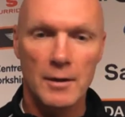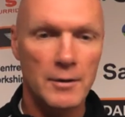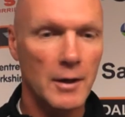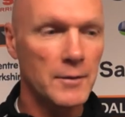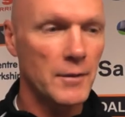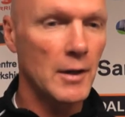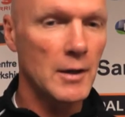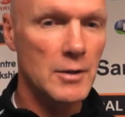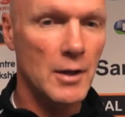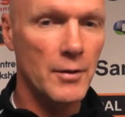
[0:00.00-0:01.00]
Great
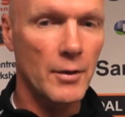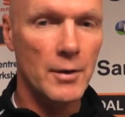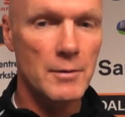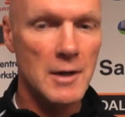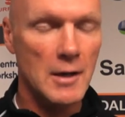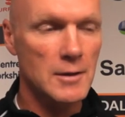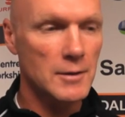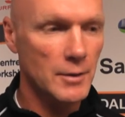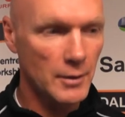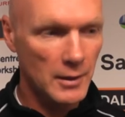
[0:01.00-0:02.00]
finish. I thought he was
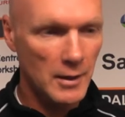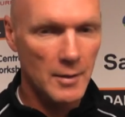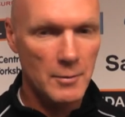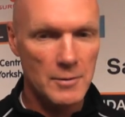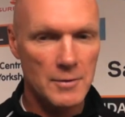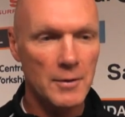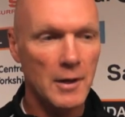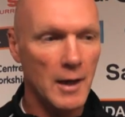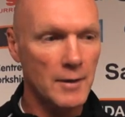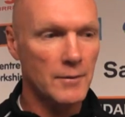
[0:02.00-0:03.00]
excellent all the game. He was a
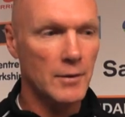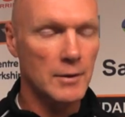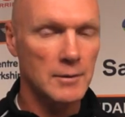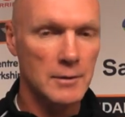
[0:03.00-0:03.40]
real handful.